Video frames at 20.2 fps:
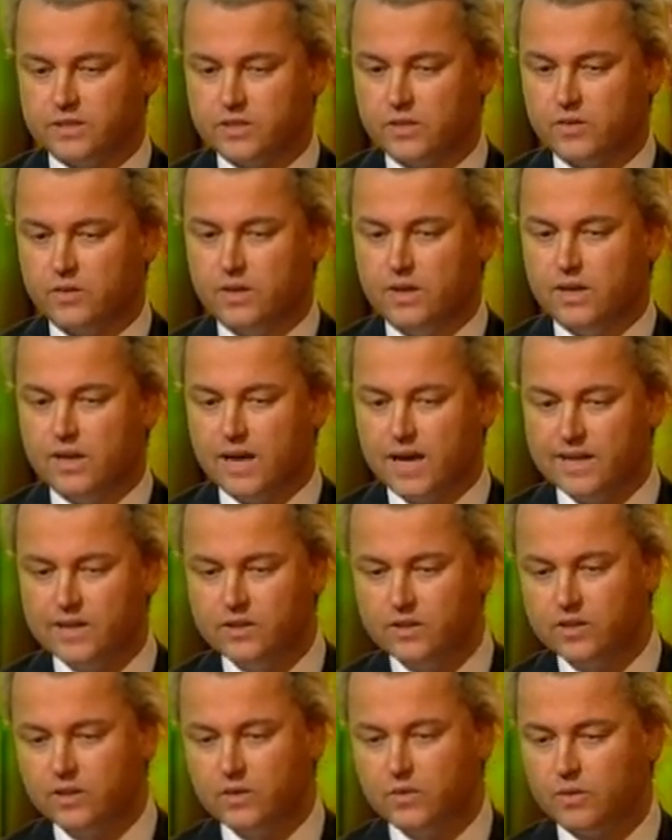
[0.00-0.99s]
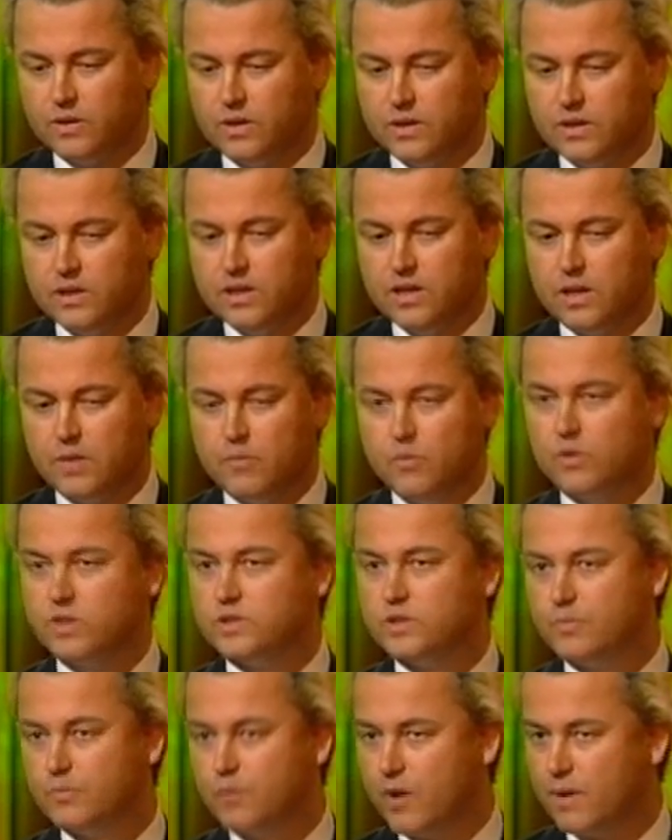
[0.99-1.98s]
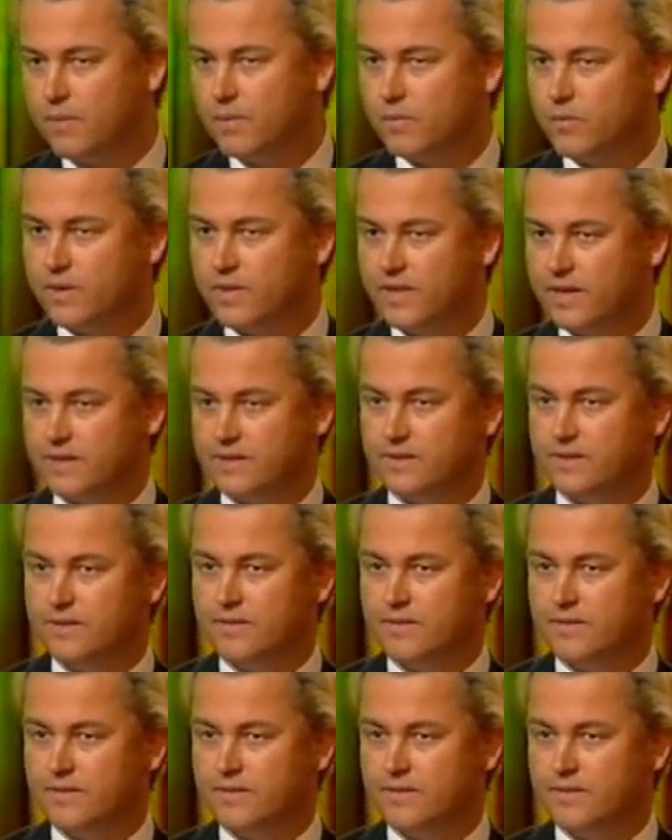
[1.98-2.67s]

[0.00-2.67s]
So I don't know what's the problem with that.